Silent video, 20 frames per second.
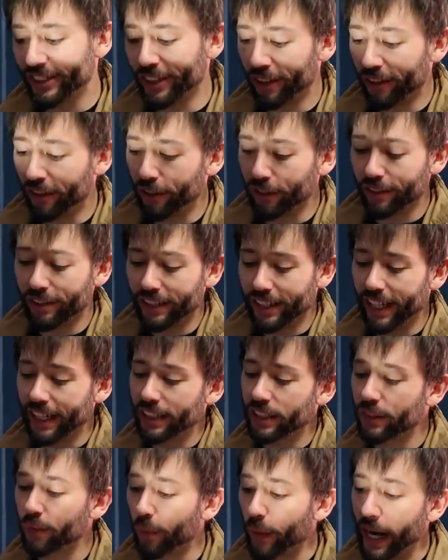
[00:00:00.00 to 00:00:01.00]
So
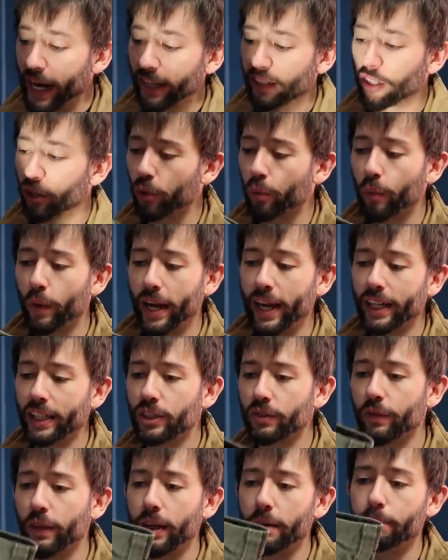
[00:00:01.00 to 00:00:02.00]
these Wrangler
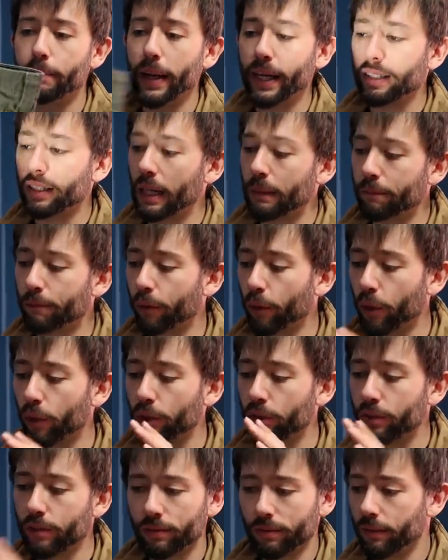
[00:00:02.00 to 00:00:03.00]
rigs we picked up
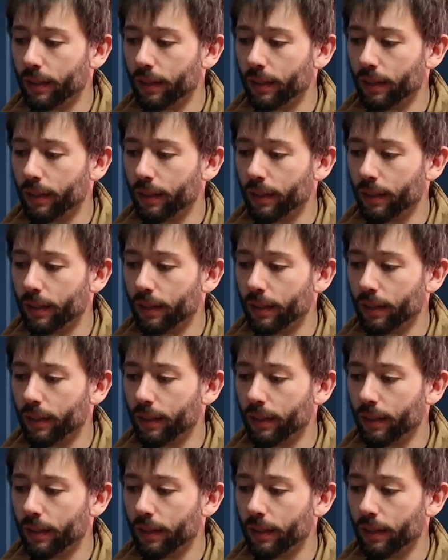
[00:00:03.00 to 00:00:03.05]
for